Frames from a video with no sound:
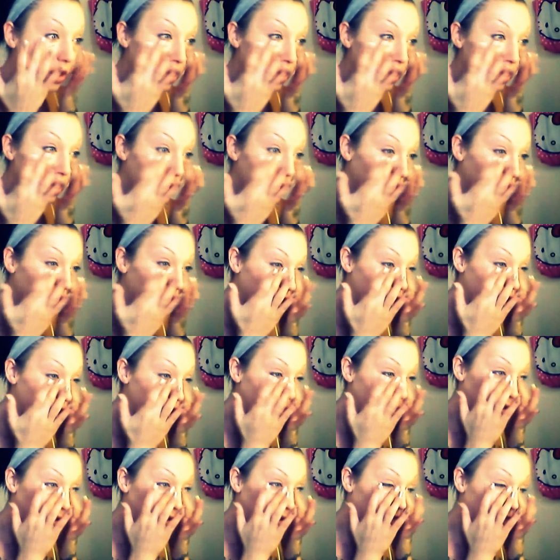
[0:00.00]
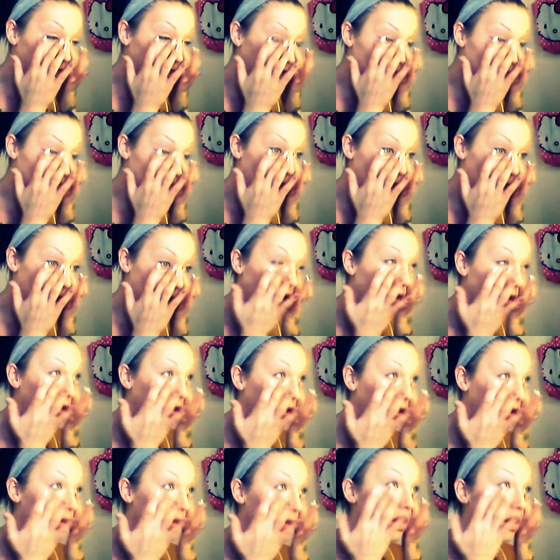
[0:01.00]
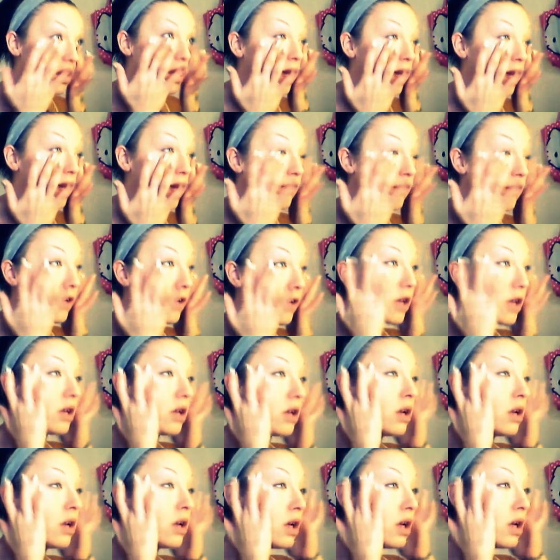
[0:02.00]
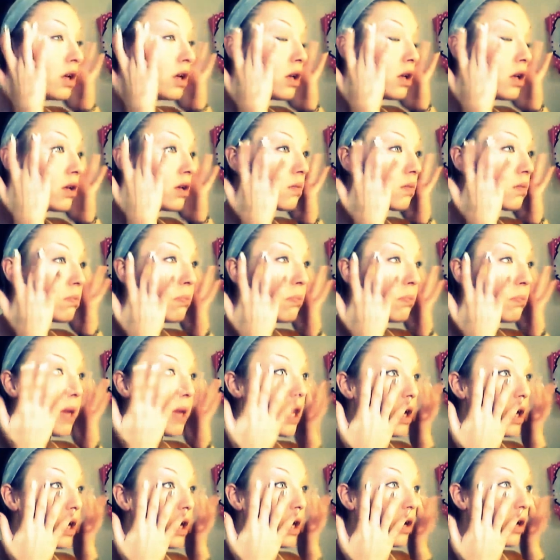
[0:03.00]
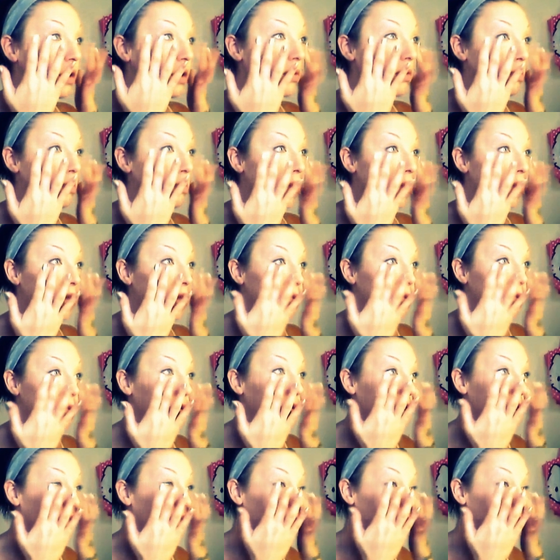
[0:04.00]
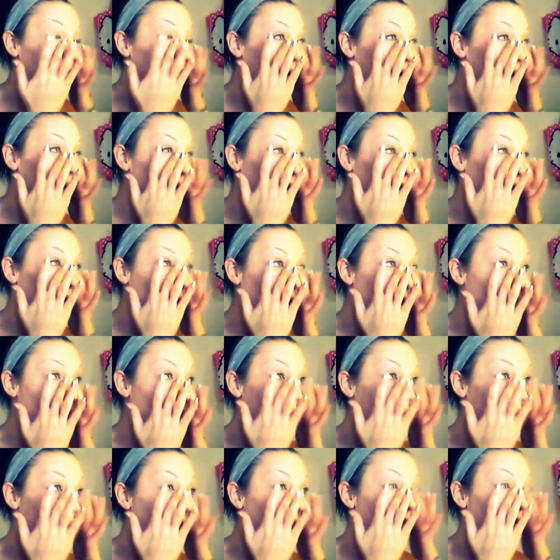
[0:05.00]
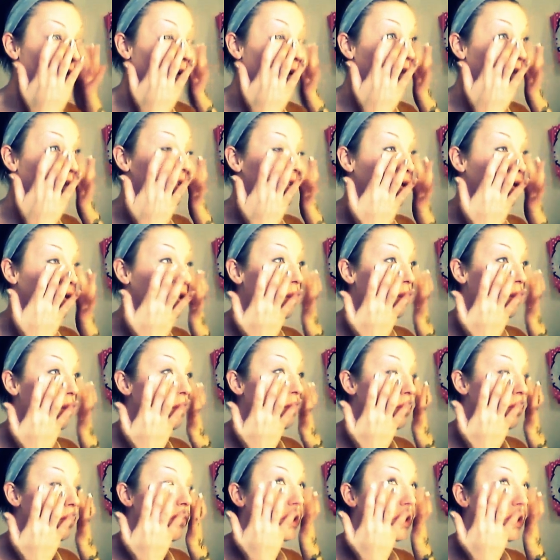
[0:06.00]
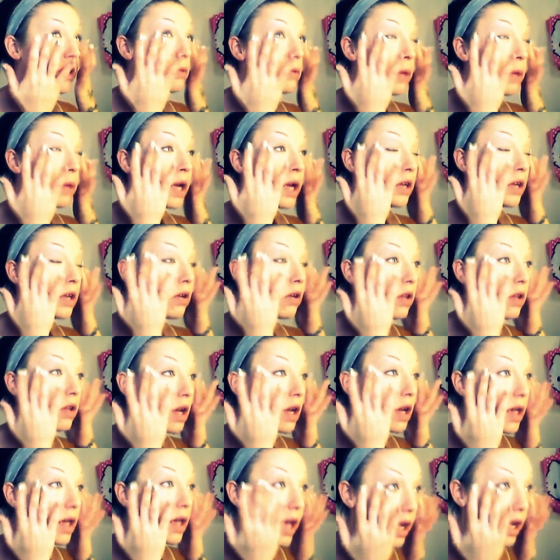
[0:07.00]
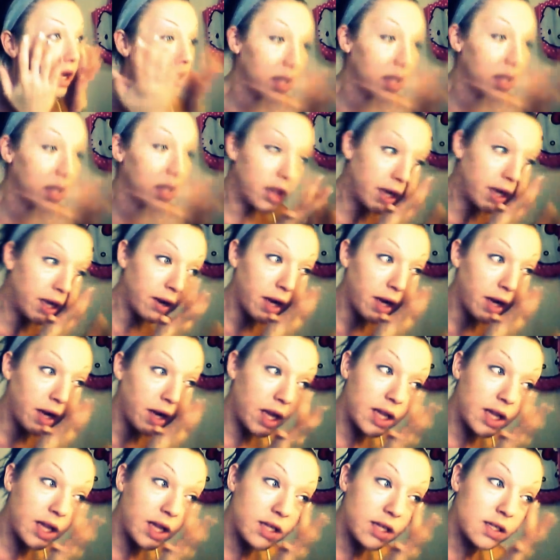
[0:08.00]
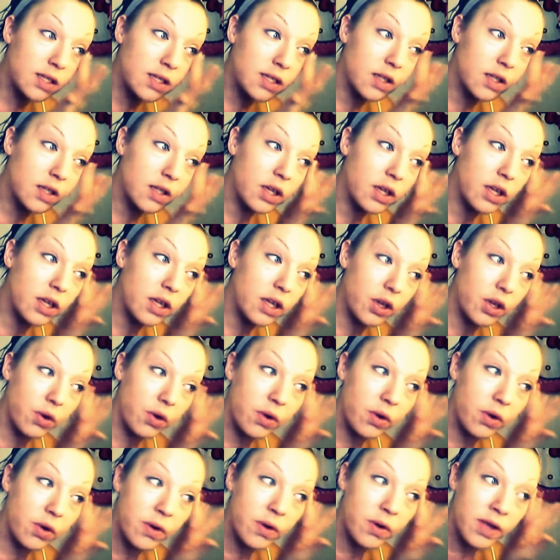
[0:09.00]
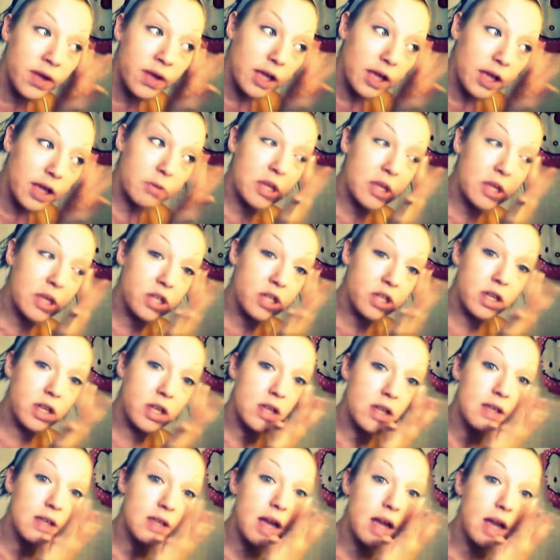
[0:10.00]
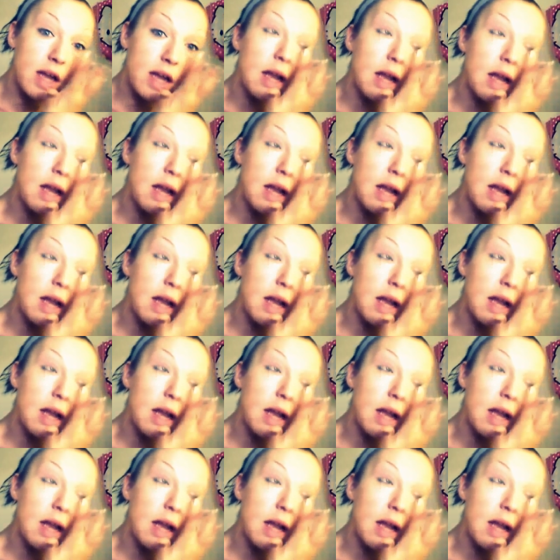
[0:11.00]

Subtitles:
You don't want a shimmery face powder because then you're gonna look like freaking Bella or Bella's boyfriend or whatever. I don't know. I haven't watched those stupid movies, but you'll look like glittery, and that doesn't look cute, especially in the sun.